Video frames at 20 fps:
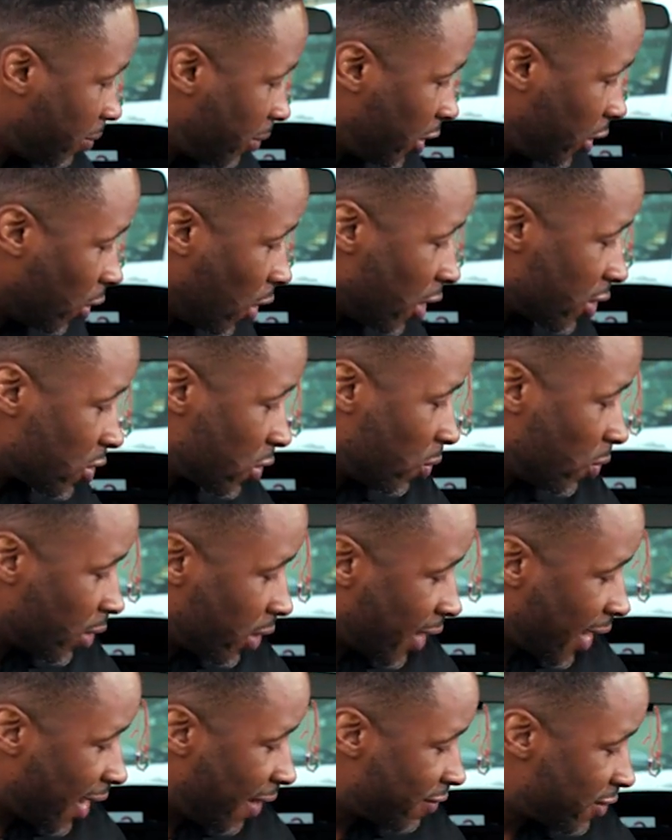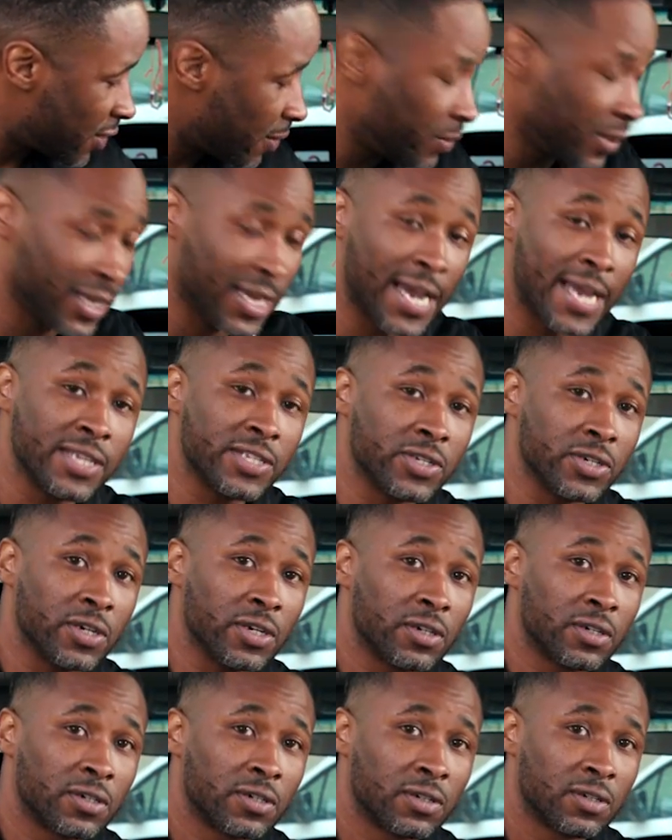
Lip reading: but you also want to have some de-icer.